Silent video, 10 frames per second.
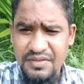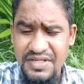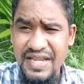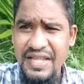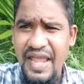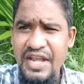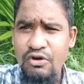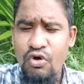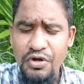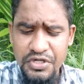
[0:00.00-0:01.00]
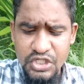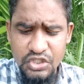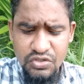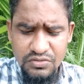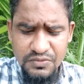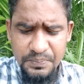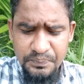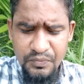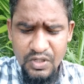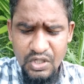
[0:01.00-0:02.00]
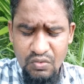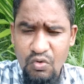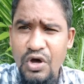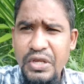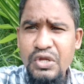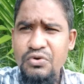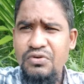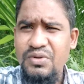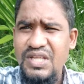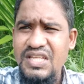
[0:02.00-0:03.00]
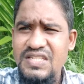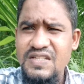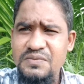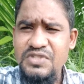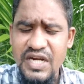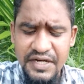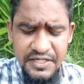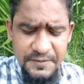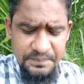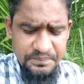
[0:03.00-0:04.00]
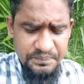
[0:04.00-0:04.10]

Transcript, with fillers: take any wrong decision on your Steem journey